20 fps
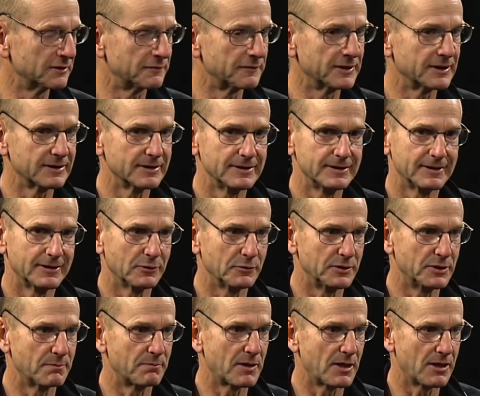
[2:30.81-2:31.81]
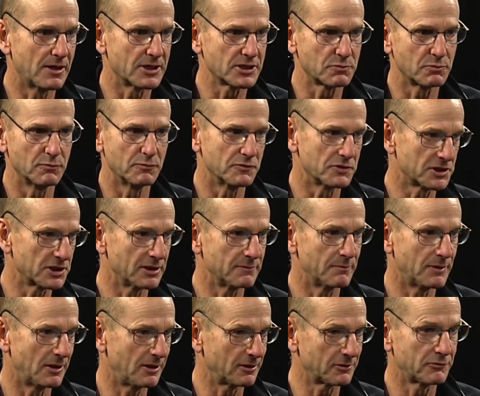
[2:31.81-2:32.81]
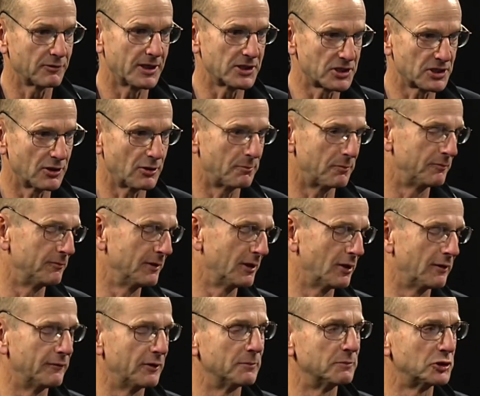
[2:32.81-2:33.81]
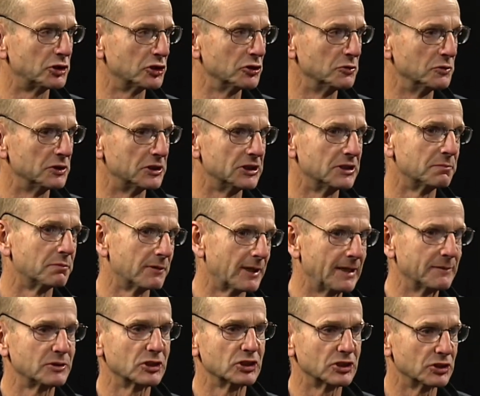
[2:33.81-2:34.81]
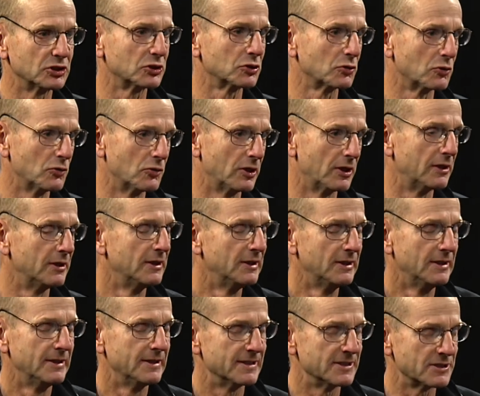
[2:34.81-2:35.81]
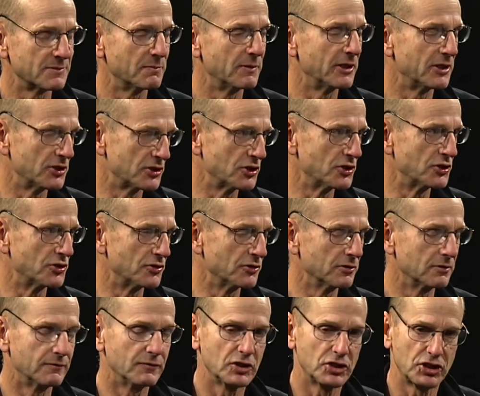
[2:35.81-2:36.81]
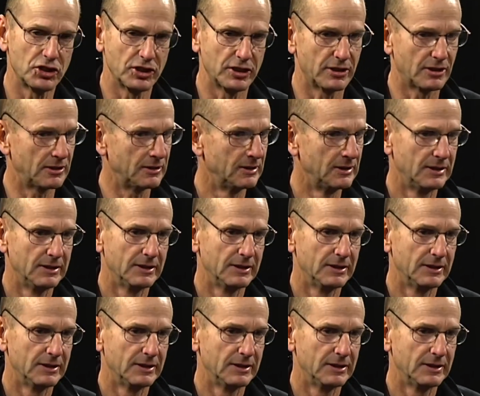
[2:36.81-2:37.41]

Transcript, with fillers: I think, you know, in the past we would have said Mark creates a lot, lot of opportunities, perhaps doesn't score as many as he should this year.